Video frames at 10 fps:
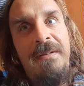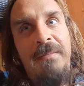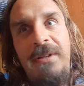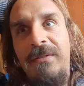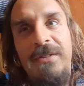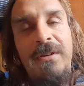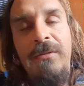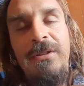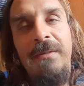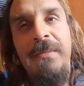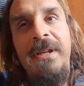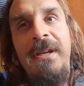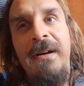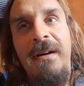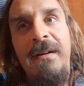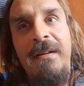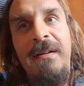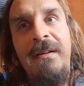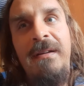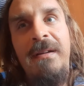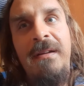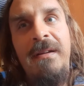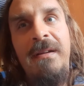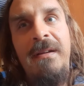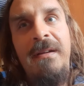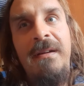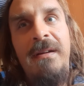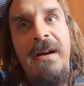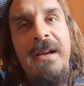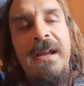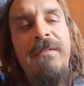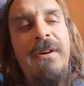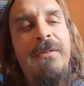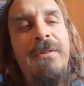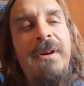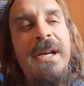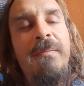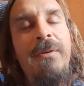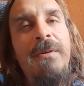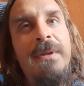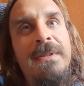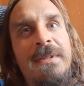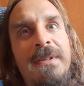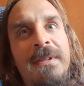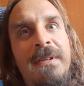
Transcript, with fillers: But on social media, I never could read books.